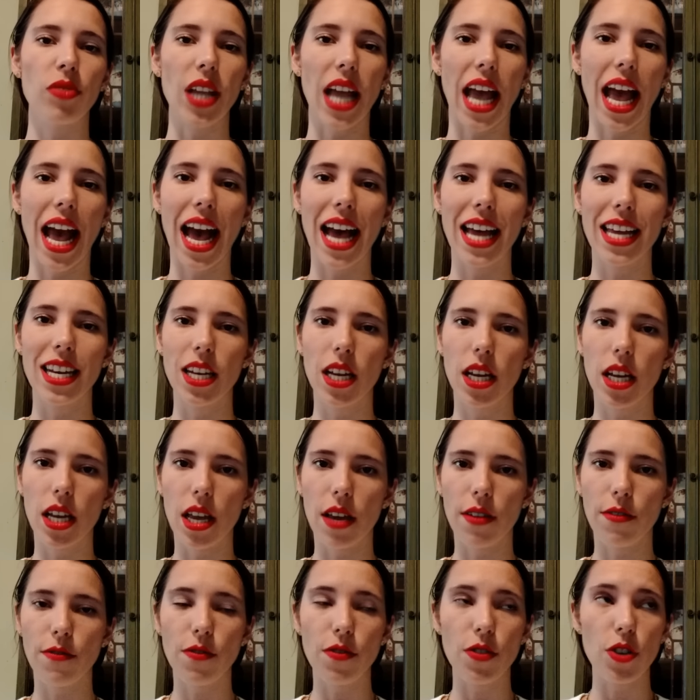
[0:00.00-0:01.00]
And
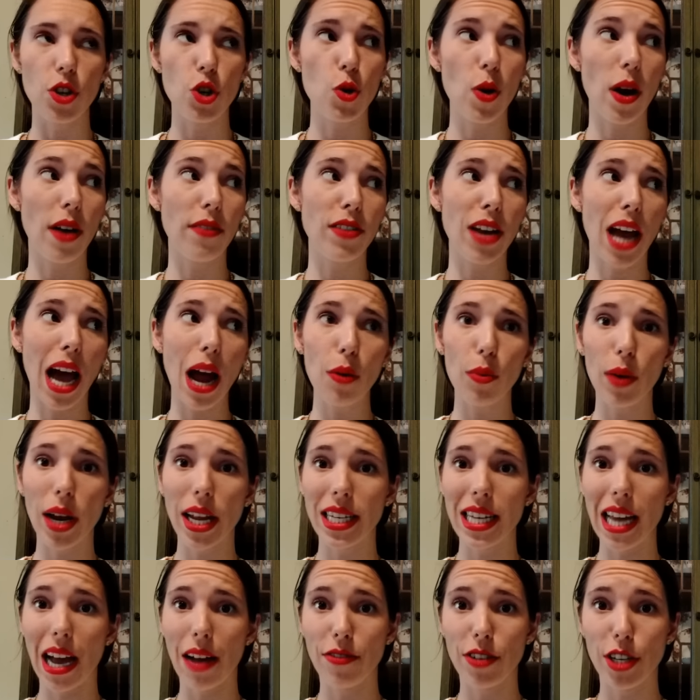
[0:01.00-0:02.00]
if you have not read
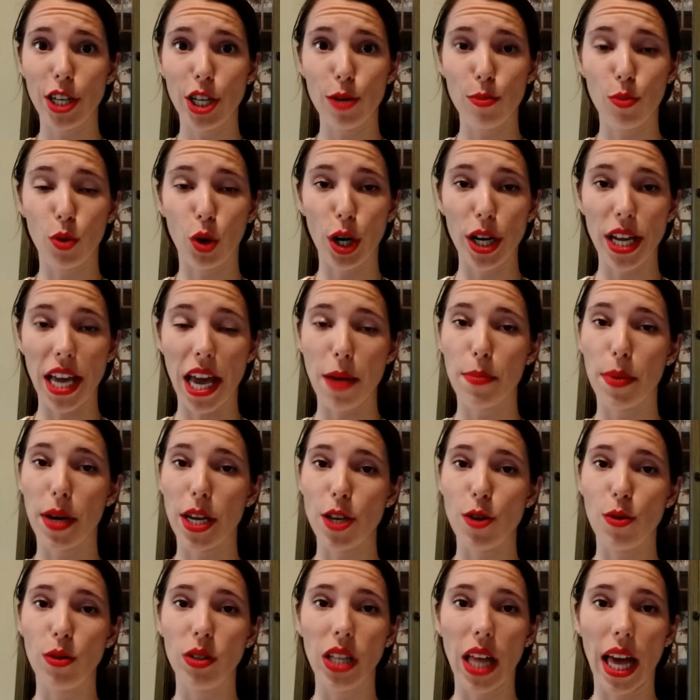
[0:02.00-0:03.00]
Daphne du Maurier,
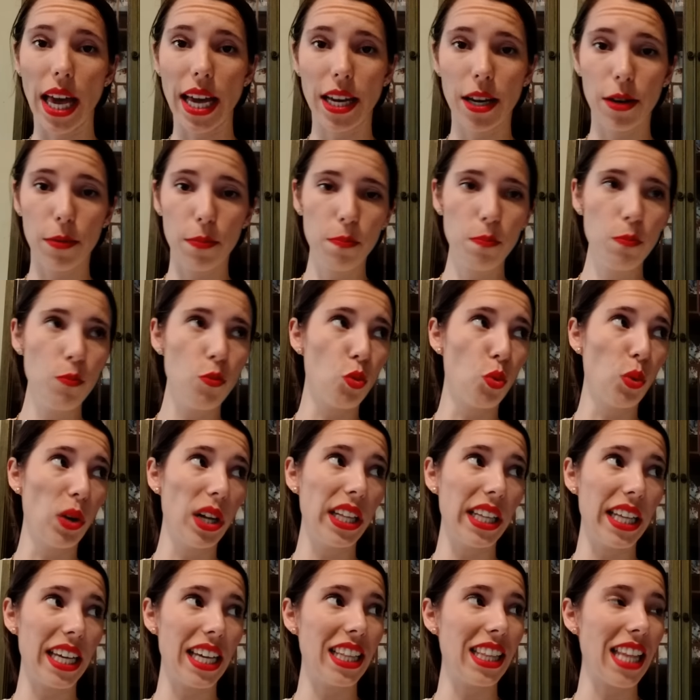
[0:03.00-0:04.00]
but you like
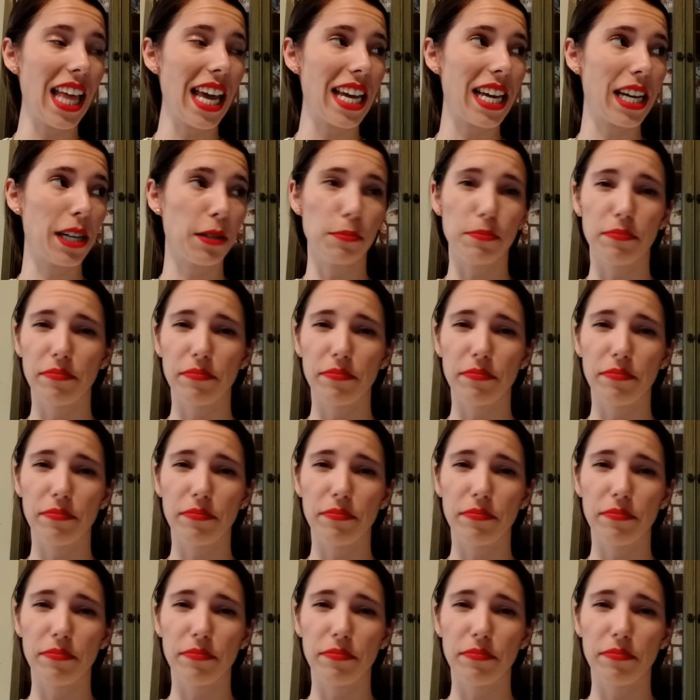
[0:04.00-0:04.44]
really like